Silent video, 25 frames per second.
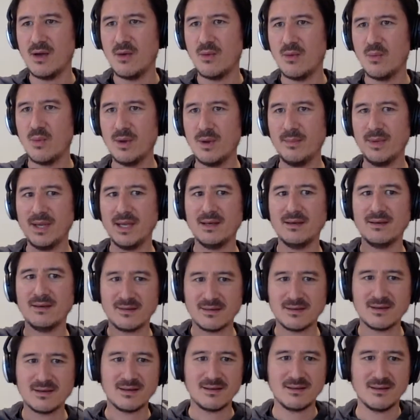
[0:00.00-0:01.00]
Women
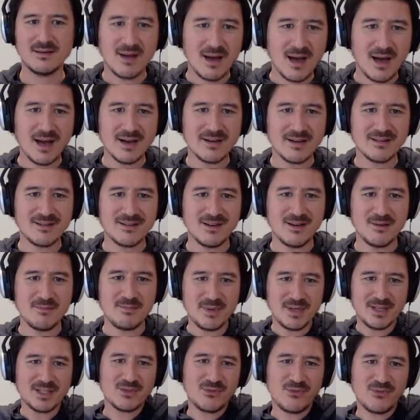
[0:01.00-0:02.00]
aren't going to
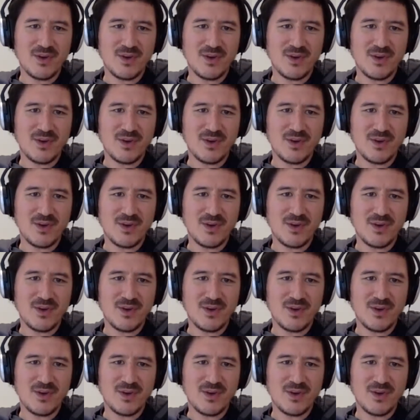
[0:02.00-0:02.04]
be as